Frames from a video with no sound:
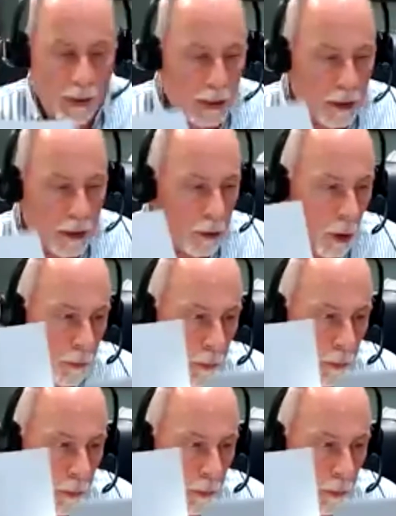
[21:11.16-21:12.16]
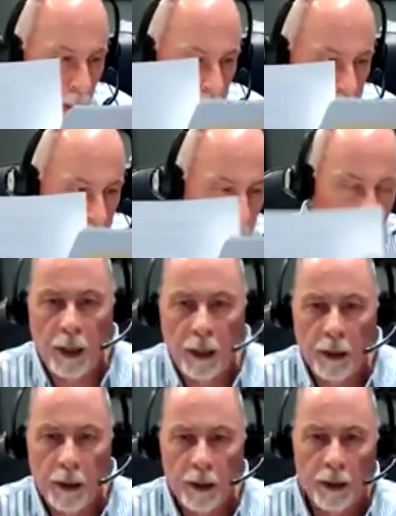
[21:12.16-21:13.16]
they beat their breasts
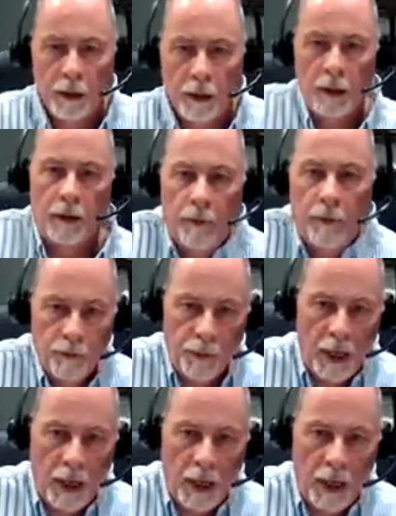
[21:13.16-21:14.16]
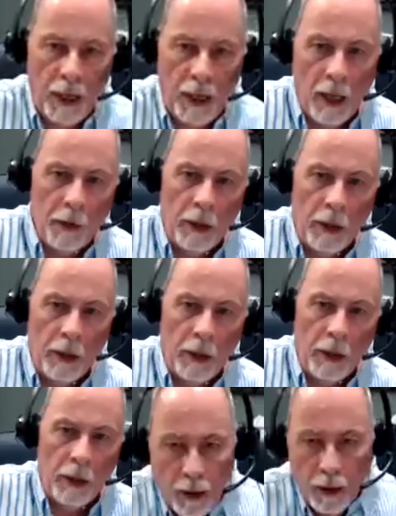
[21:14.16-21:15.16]
and went away, pounding their
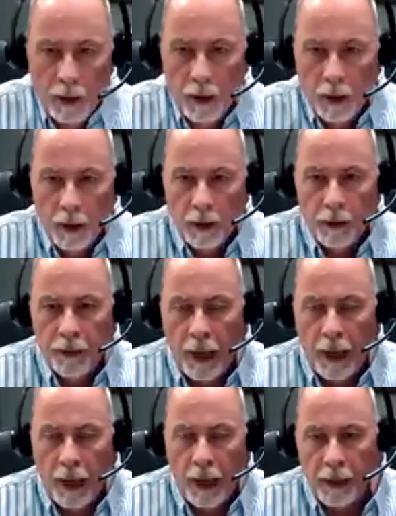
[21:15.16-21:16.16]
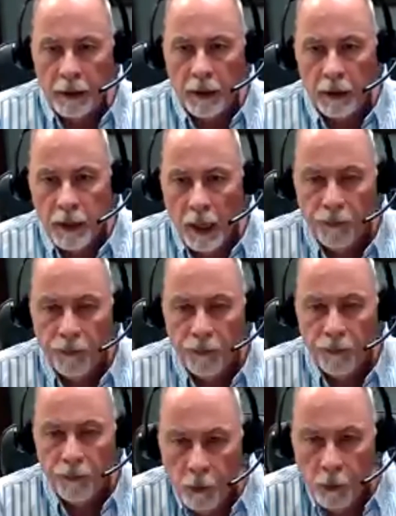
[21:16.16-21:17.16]
breasts. That's a sign
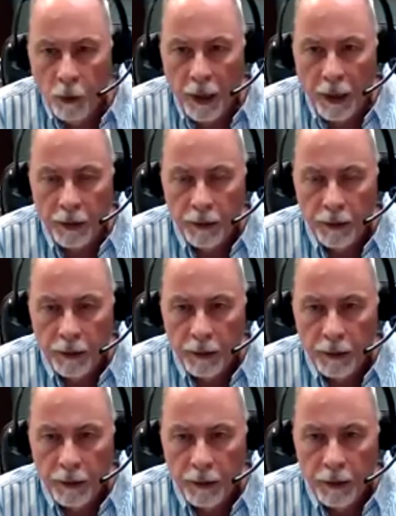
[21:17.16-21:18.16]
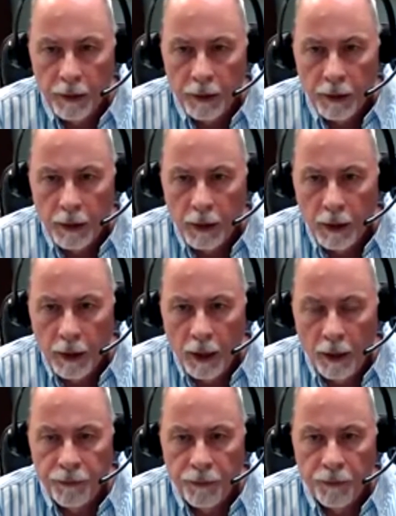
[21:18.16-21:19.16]
of regret of,
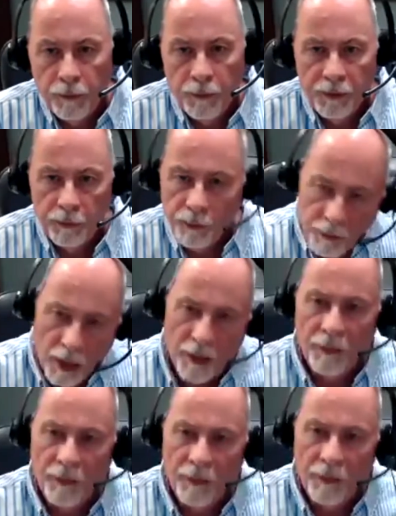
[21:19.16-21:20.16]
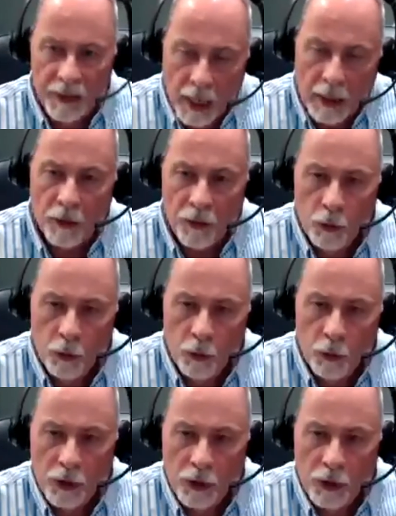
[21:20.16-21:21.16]
of a second thought
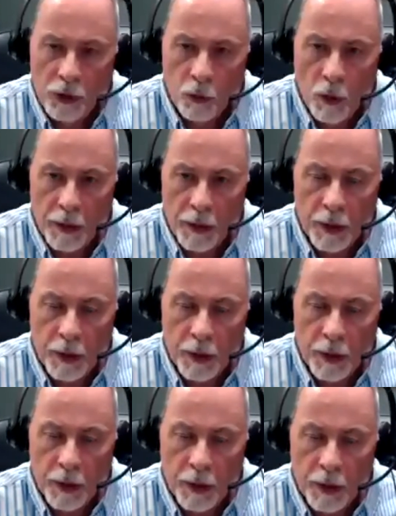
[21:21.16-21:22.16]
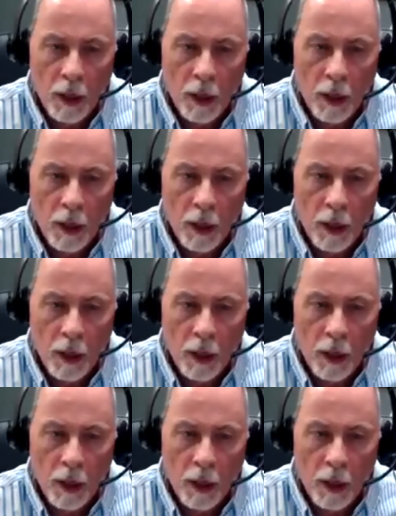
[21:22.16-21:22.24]
about who Jesus was.